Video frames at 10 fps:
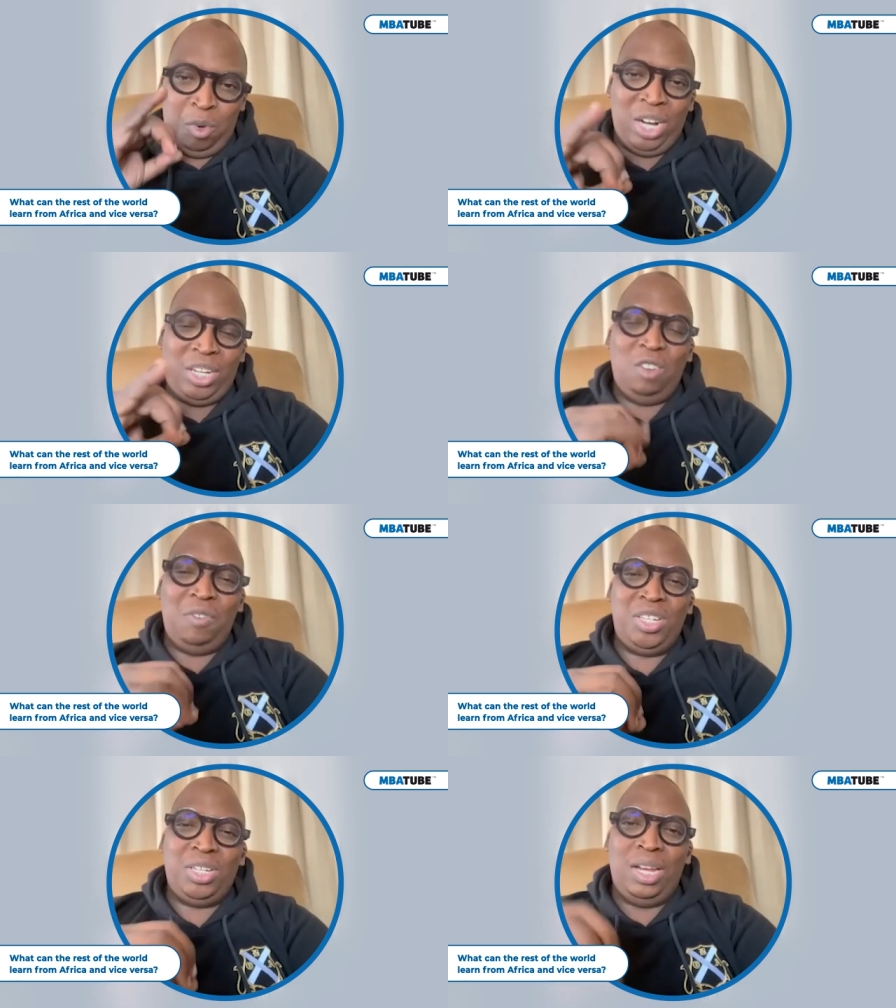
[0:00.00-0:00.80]
product
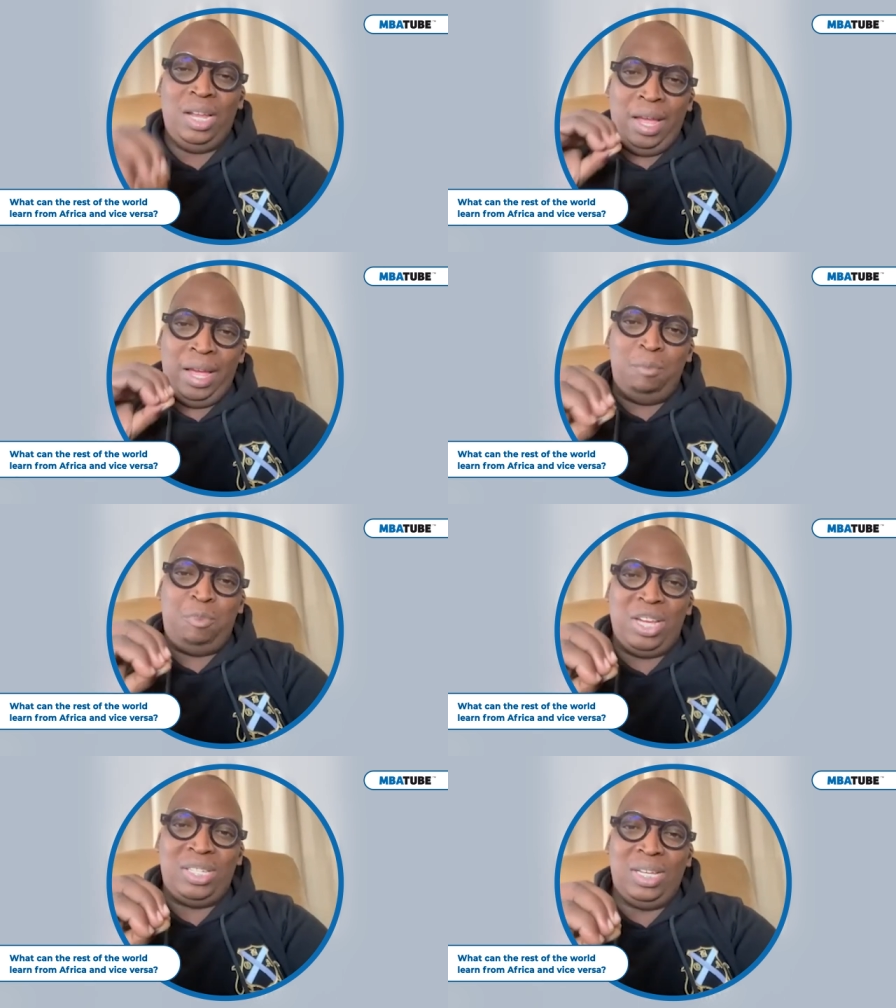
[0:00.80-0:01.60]
innovation
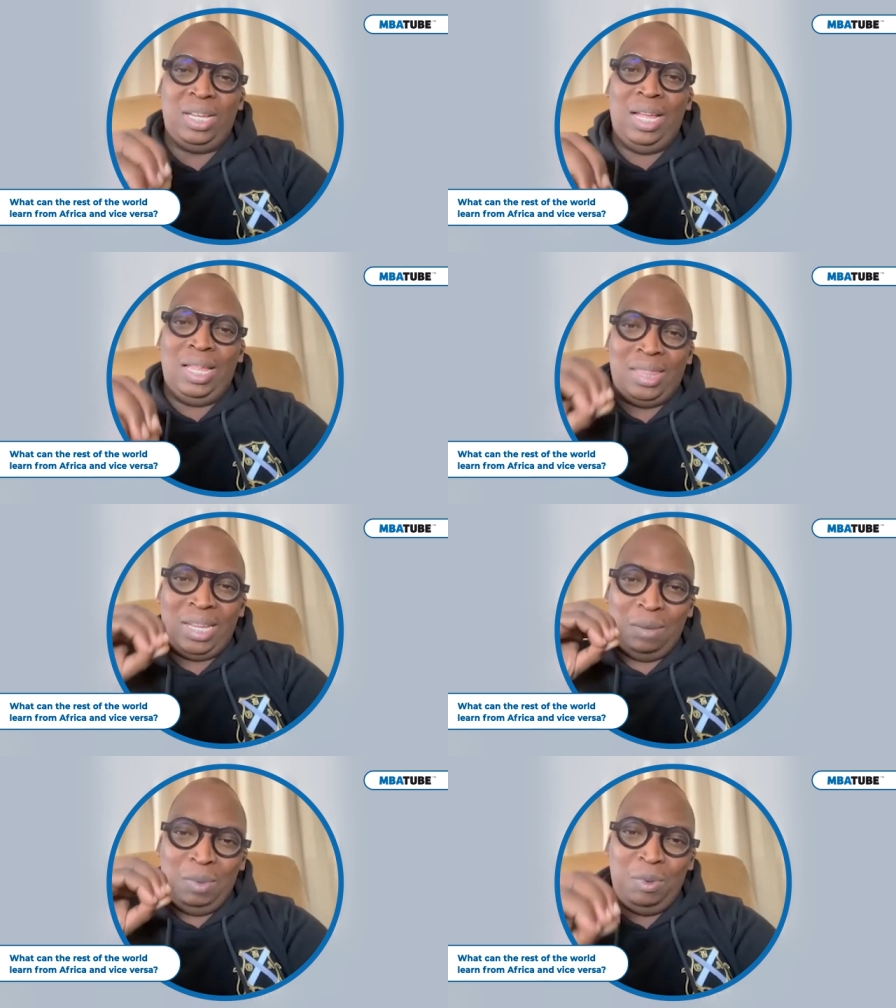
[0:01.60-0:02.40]
and pricing,
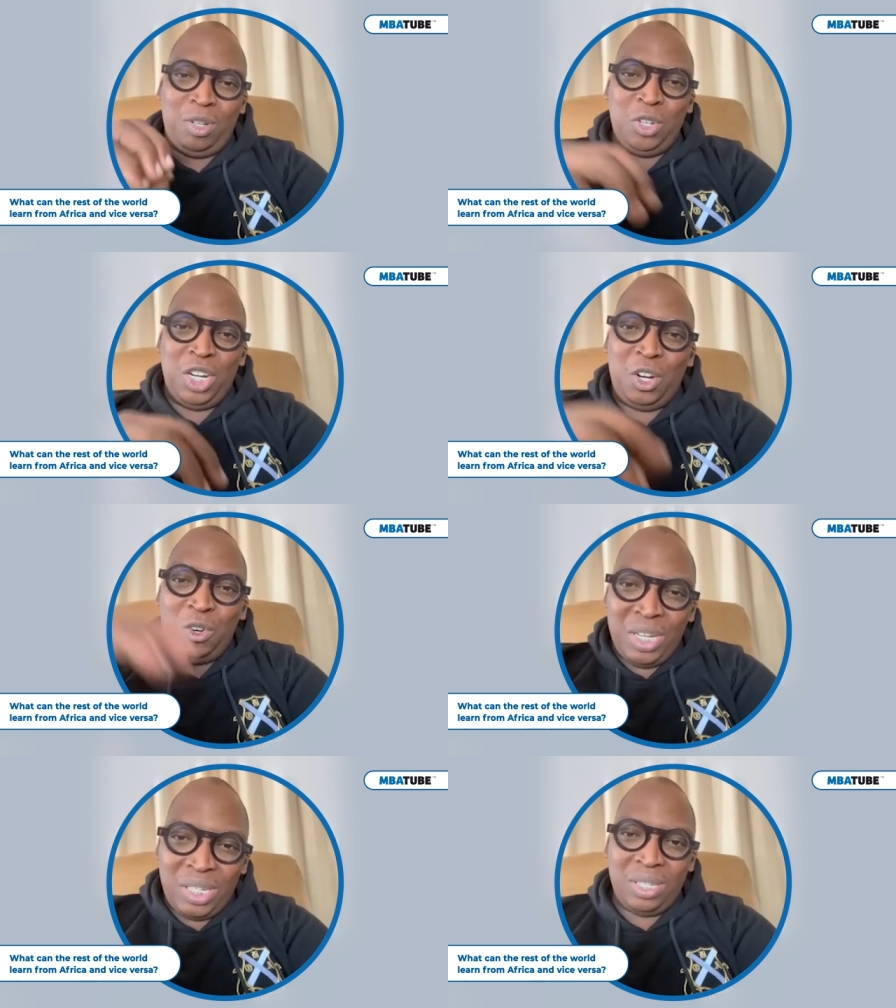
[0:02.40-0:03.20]
that can be able to
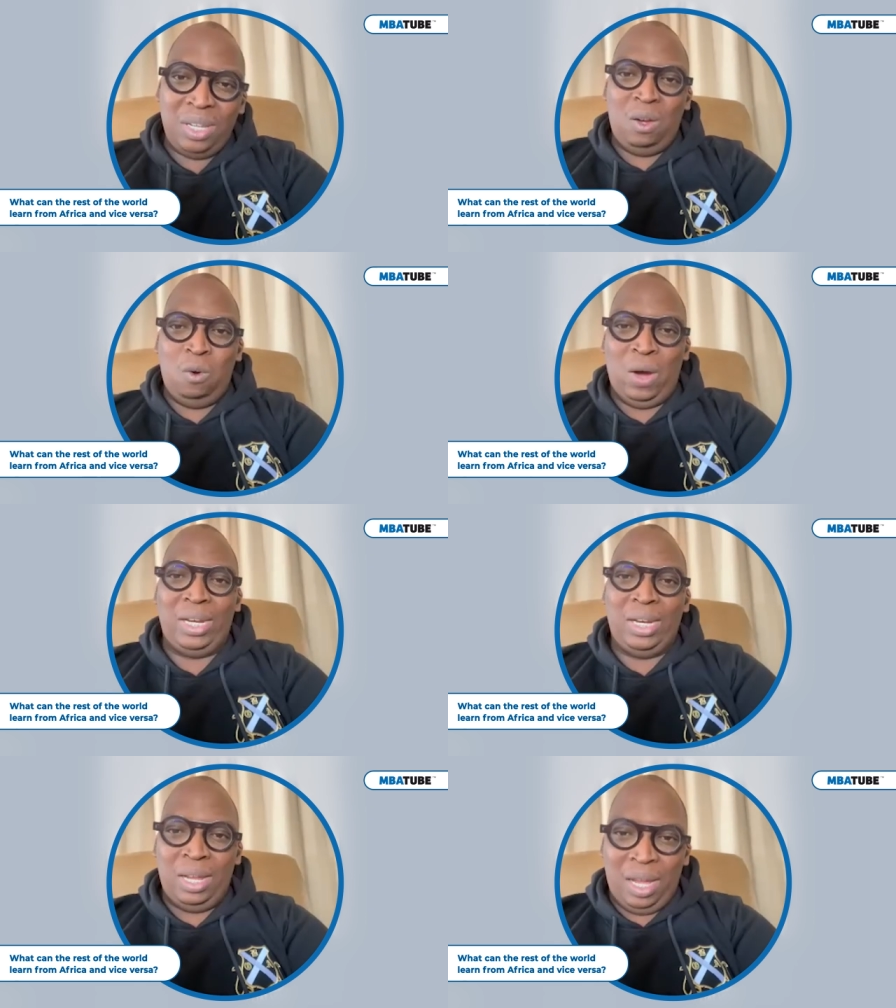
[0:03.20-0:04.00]
increase
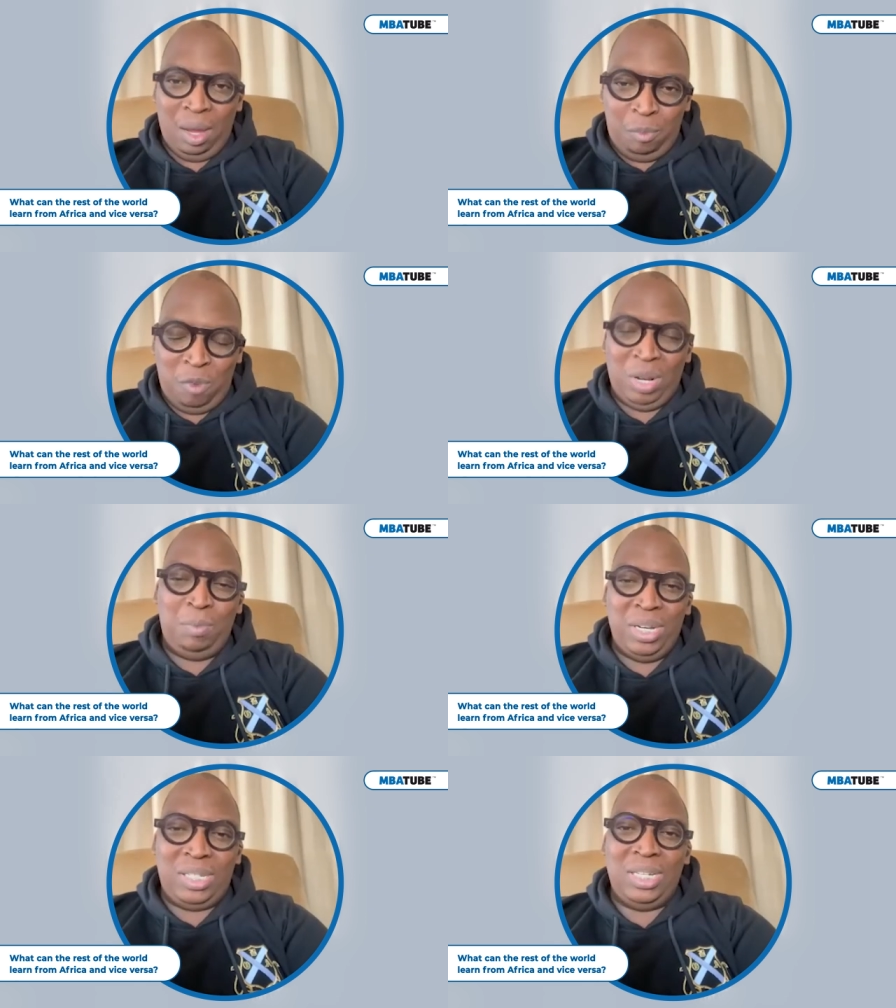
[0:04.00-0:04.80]
one,
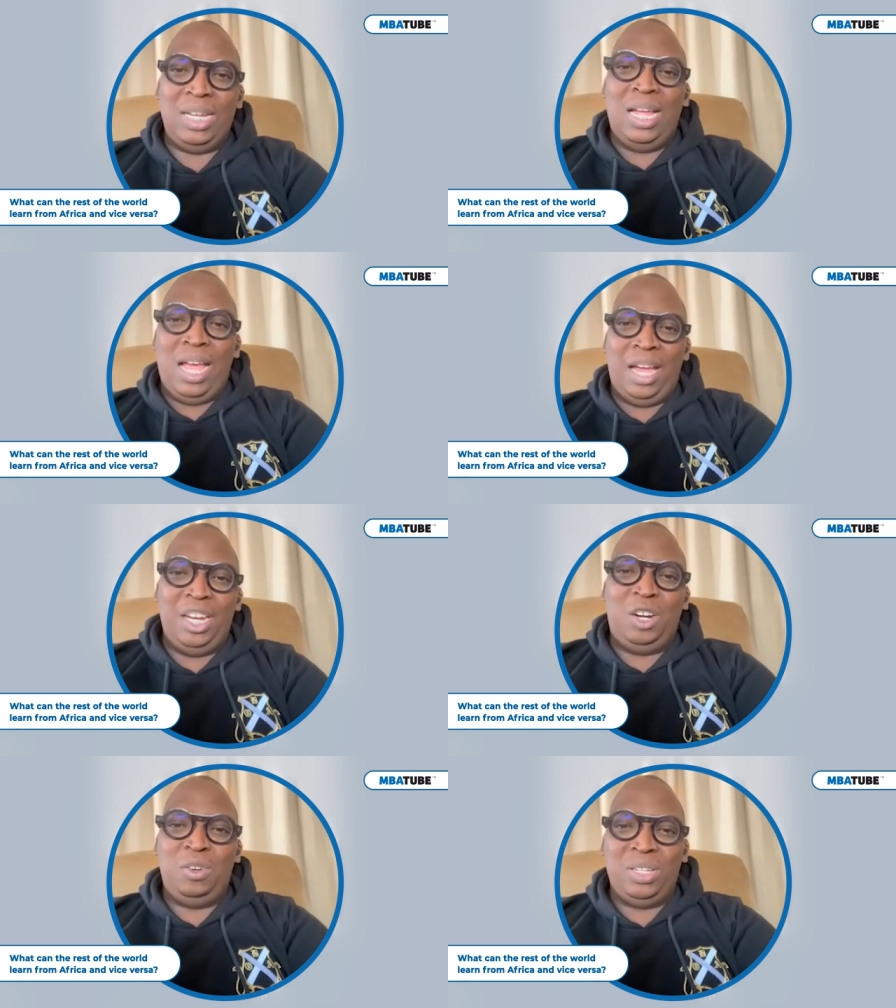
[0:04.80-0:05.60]
profitability,
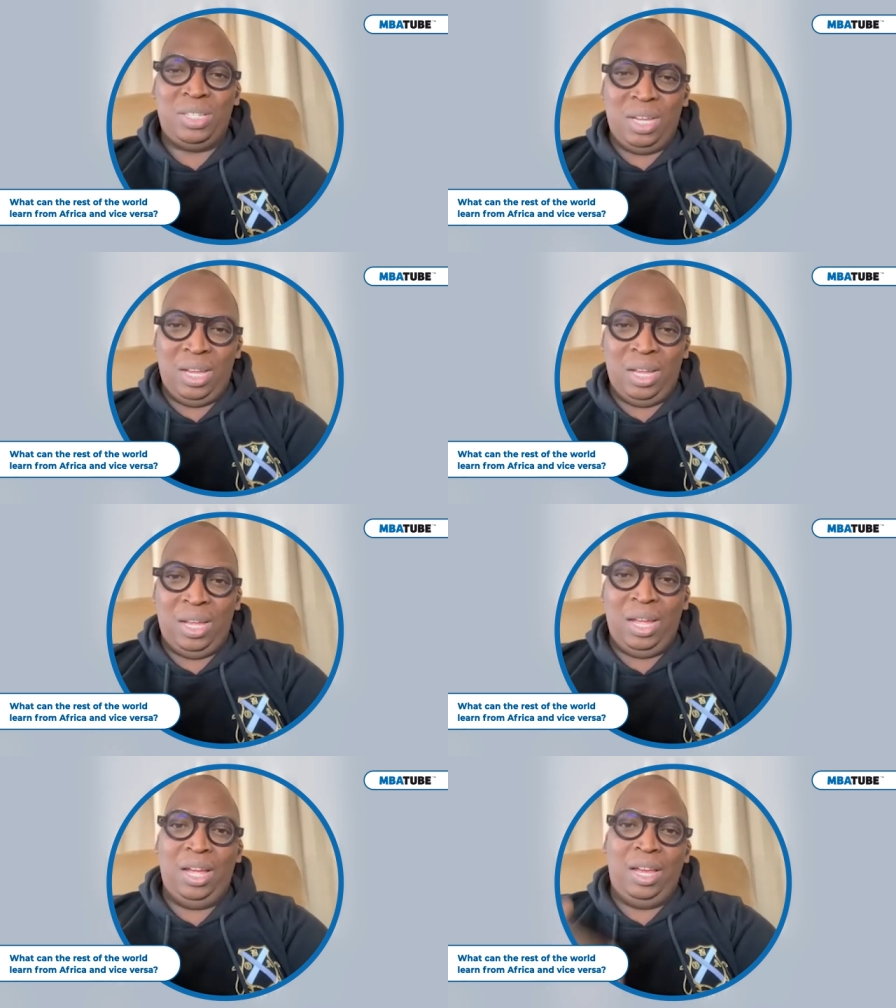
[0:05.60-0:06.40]
and increase
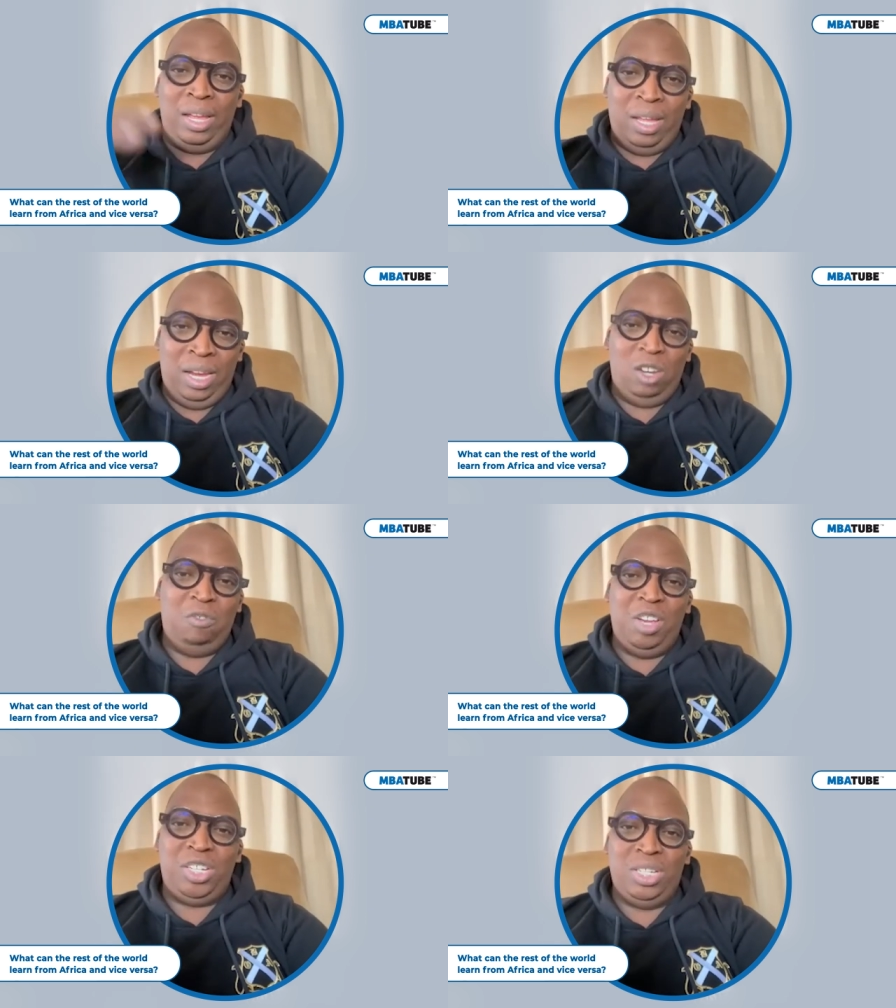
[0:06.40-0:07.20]

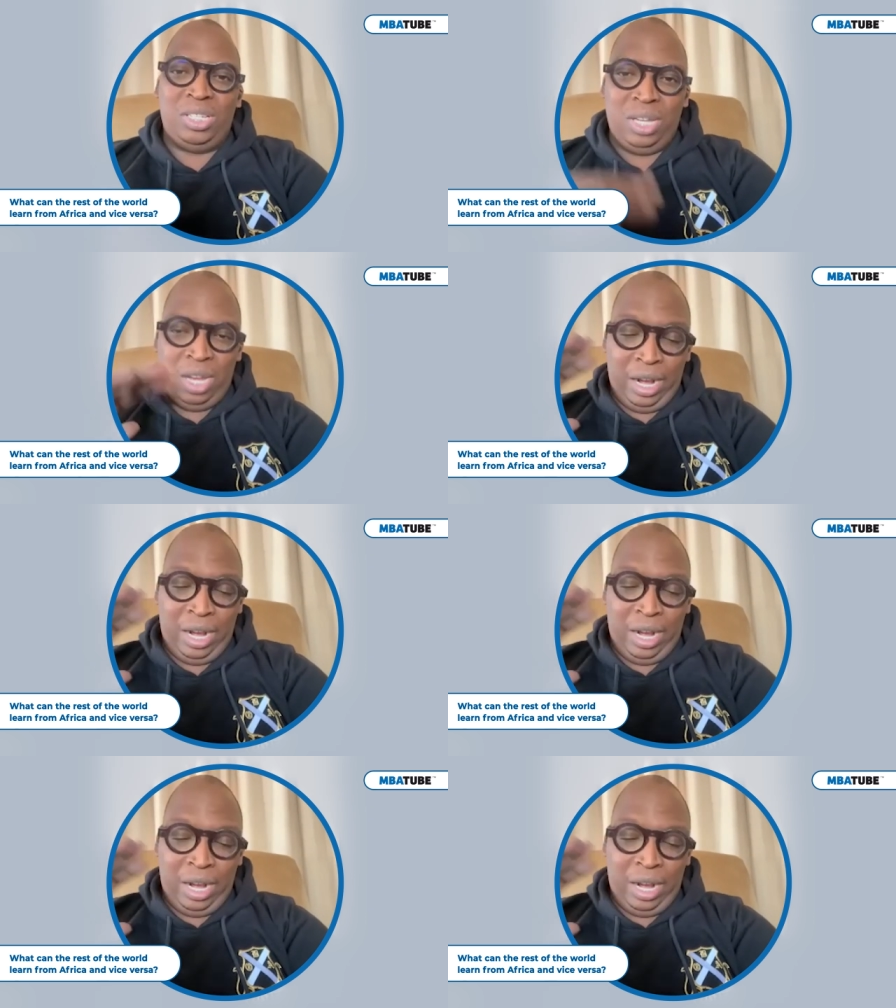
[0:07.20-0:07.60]
innovation